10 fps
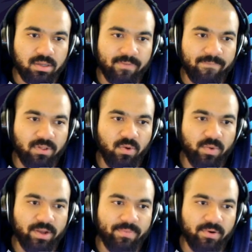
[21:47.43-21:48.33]
Float
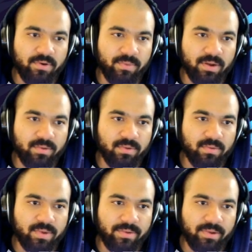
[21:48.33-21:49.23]
whale Pokemon.
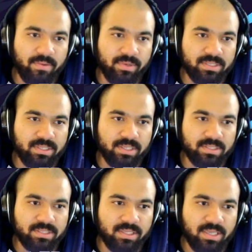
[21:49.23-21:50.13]
Wait, wait, what is
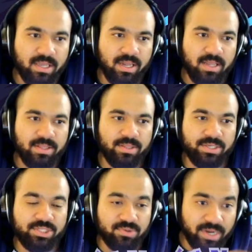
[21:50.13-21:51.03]
this? The
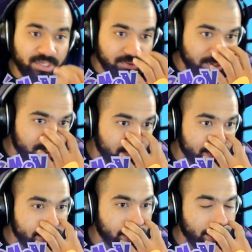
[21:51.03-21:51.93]
strange creature was
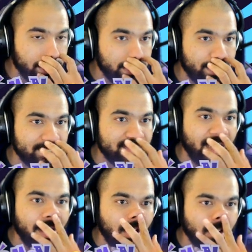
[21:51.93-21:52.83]
sucked into the
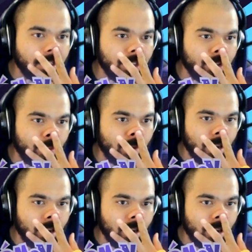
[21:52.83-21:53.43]
Zygarde Cube.